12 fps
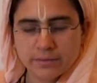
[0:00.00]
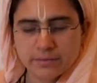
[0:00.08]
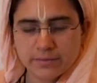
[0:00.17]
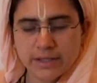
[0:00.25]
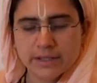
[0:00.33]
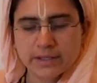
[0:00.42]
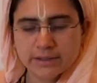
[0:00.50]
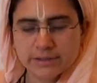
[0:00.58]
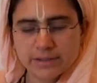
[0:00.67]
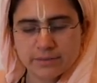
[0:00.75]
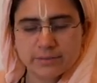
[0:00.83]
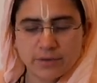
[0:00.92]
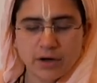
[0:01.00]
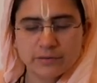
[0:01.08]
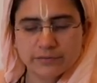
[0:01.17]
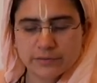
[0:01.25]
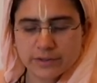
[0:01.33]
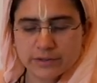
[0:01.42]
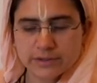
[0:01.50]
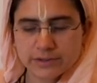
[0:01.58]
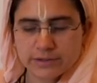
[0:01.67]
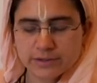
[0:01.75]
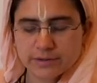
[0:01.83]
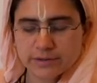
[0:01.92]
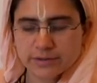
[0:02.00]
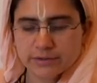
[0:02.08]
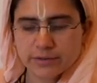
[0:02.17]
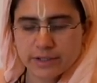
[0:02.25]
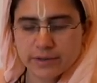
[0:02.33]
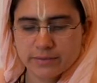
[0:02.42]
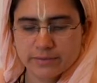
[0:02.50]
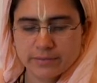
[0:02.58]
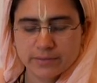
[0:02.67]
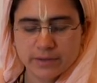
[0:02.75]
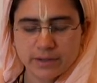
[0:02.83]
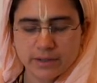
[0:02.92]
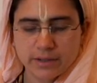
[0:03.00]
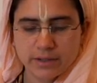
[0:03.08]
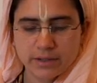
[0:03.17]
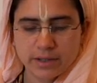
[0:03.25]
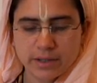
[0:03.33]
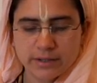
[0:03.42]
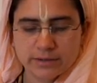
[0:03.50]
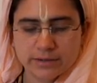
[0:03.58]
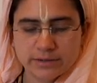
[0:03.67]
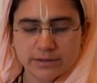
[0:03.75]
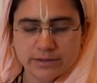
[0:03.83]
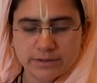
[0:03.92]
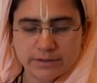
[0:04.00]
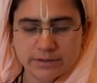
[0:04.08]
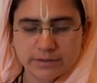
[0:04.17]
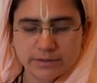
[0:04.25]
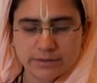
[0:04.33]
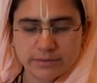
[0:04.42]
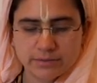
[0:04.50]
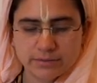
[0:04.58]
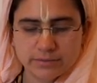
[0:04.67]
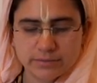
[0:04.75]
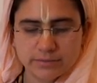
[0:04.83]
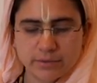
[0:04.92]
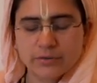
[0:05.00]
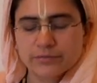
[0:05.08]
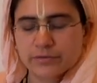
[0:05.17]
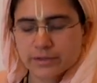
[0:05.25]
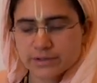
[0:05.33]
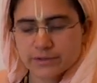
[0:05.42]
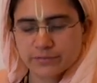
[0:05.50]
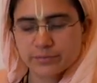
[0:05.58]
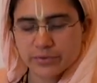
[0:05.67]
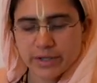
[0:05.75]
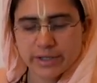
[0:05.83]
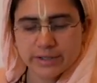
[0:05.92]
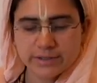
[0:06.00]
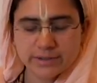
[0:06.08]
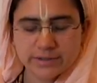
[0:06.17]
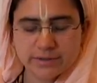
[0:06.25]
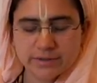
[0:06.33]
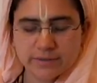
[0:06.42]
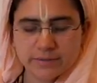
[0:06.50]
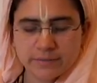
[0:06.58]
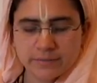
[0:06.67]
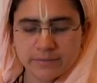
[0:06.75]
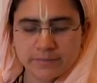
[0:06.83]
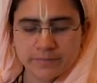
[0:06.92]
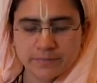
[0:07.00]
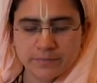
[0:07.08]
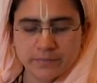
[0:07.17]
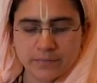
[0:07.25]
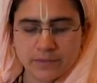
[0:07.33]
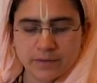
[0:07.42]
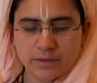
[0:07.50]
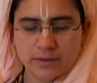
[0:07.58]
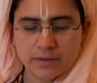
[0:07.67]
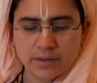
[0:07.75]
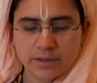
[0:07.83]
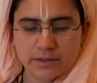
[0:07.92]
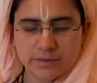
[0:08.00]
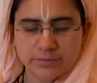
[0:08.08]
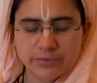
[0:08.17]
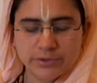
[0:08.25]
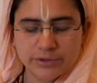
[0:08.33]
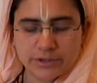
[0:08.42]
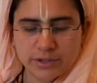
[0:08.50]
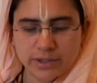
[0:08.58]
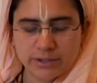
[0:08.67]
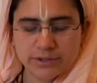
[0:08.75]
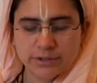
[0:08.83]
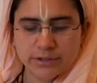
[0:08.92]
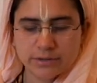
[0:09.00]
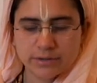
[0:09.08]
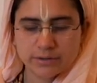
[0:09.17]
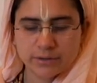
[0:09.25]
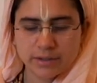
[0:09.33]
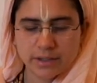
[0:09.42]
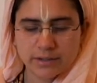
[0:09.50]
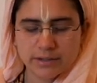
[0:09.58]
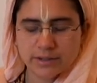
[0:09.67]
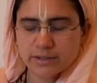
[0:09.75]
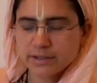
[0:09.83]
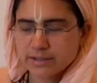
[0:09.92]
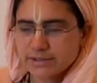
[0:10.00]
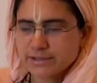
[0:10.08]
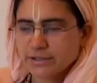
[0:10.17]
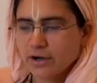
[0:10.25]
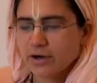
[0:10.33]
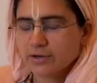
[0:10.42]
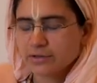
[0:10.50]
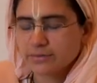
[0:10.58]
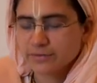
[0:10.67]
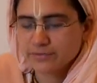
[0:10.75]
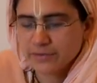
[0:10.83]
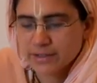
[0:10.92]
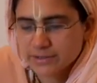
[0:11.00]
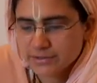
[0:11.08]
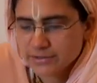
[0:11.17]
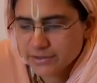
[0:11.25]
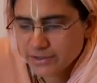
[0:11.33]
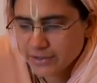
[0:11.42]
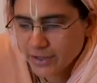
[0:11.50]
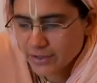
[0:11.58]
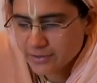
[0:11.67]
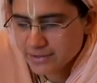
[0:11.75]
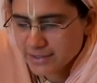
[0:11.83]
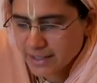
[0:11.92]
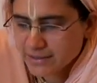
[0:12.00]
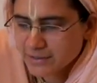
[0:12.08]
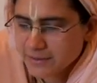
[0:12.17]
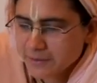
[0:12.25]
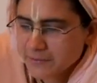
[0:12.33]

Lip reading: making some offerings to him, and offerings of praise and appreciation. And in his talk, Professor Sanyal said